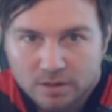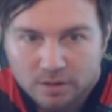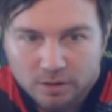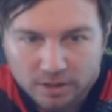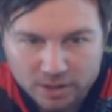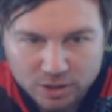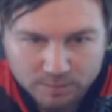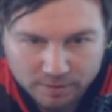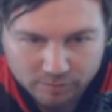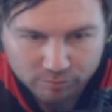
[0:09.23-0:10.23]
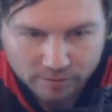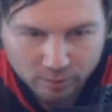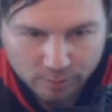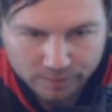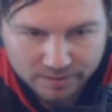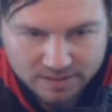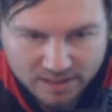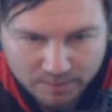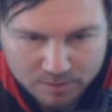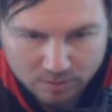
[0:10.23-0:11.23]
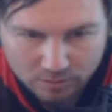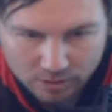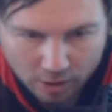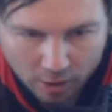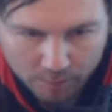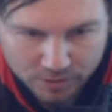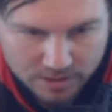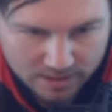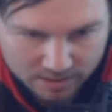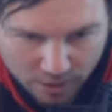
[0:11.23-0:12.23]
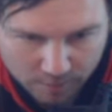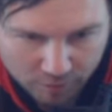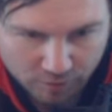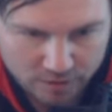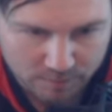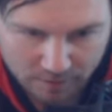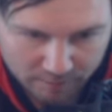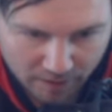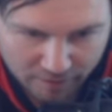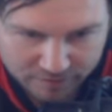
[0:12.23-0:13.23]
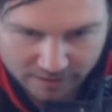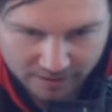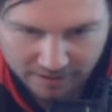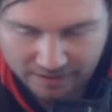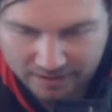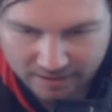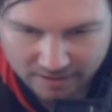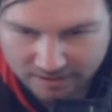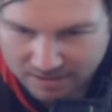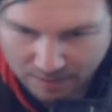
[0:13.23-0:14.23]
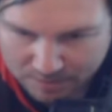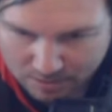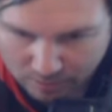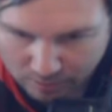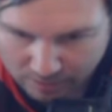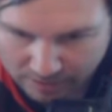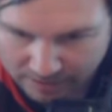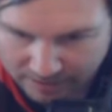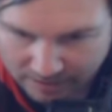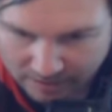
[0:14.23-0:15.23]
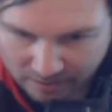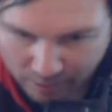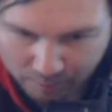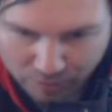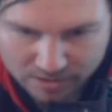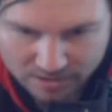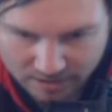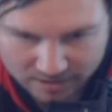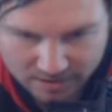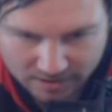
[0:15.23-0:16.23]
could actually be real, but this absolute garbage that has come across my path today is absolutely unprecedented